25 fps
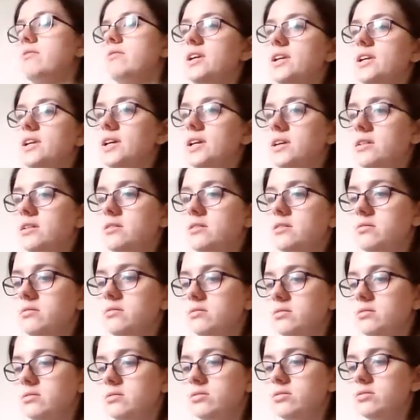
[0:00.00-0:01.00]
really,
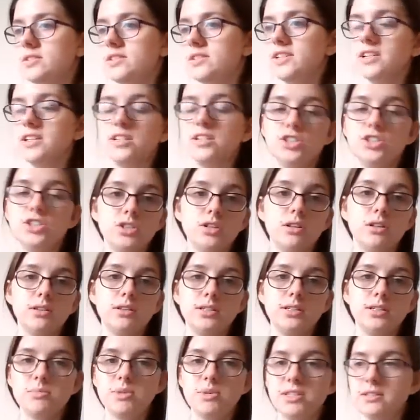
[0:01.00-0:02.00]
seeing she's on
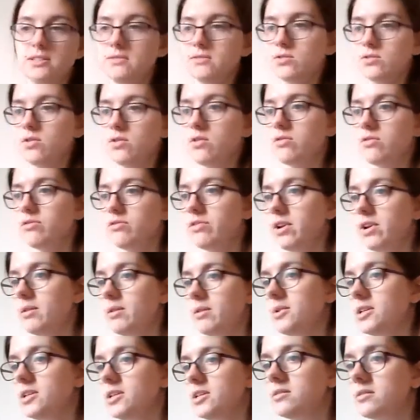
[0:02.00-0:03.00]
this massive scroll
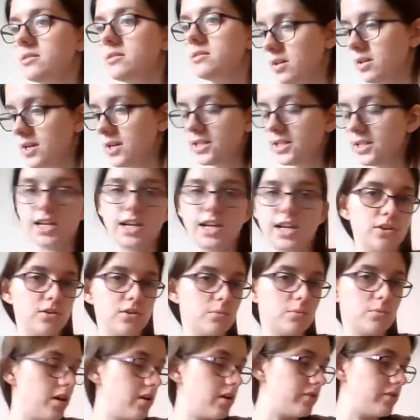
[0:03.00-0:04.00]
frame and it's like taking
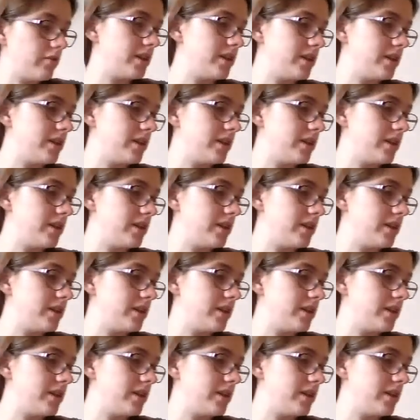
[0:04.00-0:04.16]
up half my